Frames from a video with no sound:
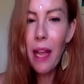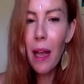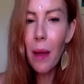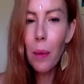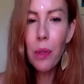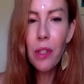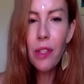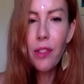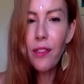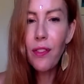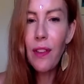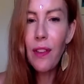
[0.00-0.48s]
I
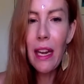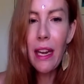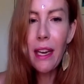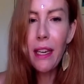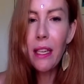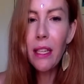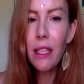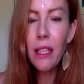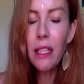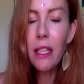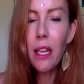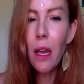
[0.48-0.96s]
was feeling
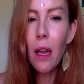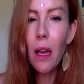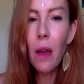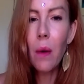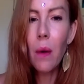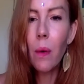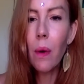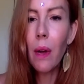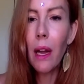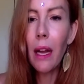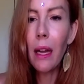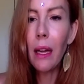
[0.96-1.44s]

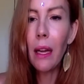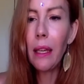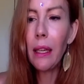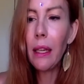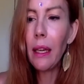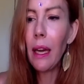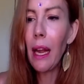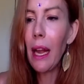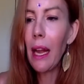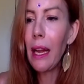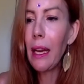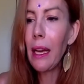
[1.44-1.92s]
so
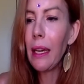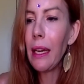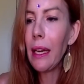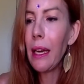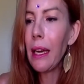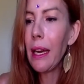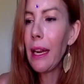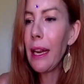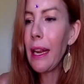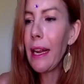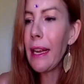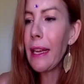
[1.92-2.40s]

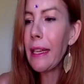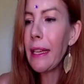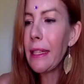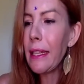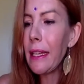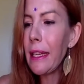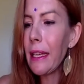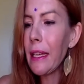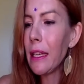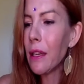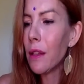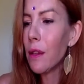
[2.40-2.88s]

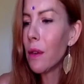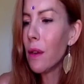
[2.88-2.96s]
uneasy,